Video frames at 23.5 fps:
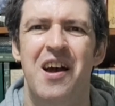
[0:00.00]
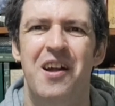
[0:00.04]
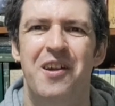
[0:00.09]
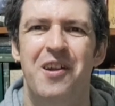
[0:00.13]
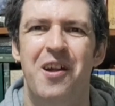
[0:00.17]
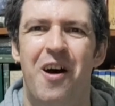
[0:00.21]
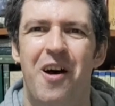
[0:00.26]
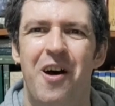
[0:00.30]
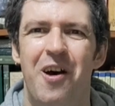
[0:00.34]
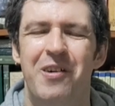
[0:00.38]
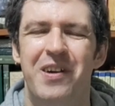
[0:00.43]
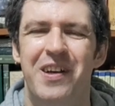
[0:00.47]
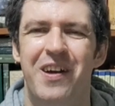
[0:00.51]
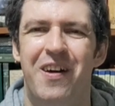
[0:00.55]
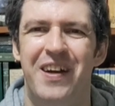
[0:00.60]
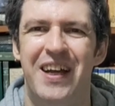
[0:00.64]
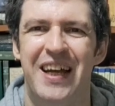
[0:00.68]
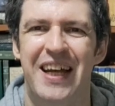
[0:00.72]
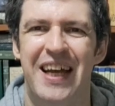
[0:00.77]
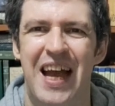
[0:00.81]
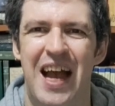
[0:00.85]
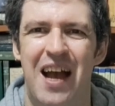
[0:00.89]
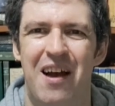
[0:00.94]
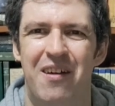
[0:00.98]
not only on
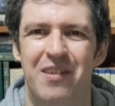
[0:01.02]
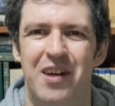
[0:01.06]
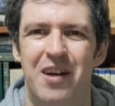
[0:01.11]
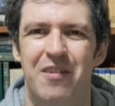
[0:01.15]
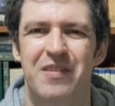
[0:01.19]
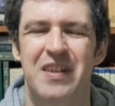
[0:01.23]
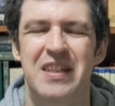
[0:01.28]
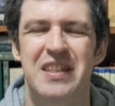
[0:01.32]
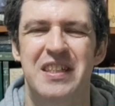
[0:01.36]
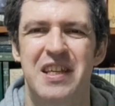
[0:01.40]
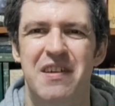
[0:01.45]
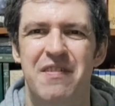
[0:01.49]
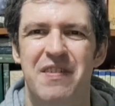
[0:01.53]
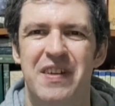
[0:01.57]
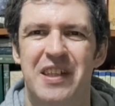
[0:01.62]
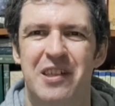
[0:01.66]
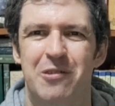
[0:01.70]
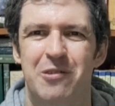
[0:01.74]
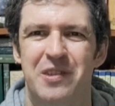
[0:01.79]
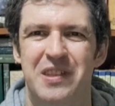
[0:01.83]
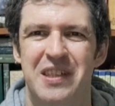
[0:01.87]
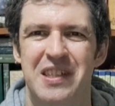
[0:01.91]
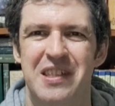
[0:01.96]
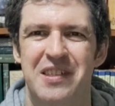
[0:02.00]
account of the
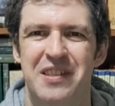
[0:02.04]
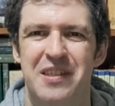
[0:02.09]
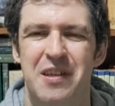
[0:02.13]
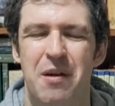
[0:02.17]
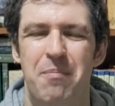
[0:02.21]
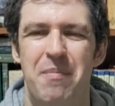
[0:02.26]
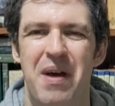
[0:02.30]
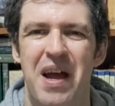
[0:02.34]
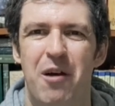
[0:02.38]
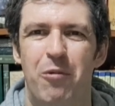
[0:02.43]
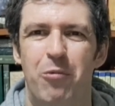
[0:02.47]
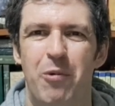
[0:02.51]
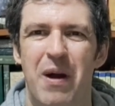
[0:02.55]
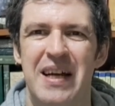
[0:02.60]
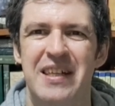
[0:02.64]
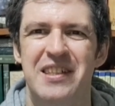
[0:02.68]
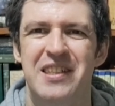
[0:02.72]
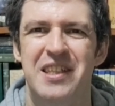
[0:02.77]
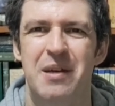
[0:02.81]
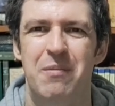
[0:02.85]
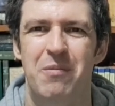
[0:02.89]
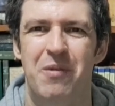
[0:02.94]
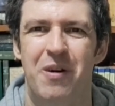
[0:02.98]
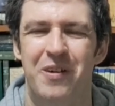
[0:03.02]
difficulties that may
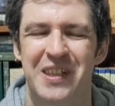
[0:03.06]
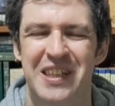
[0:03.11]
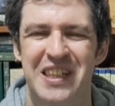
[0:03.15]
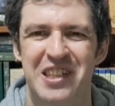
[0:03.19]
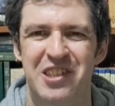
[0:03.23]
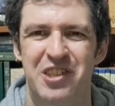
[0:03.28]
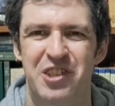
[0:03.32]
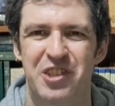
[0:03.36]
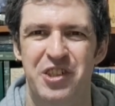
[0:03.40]
await him on his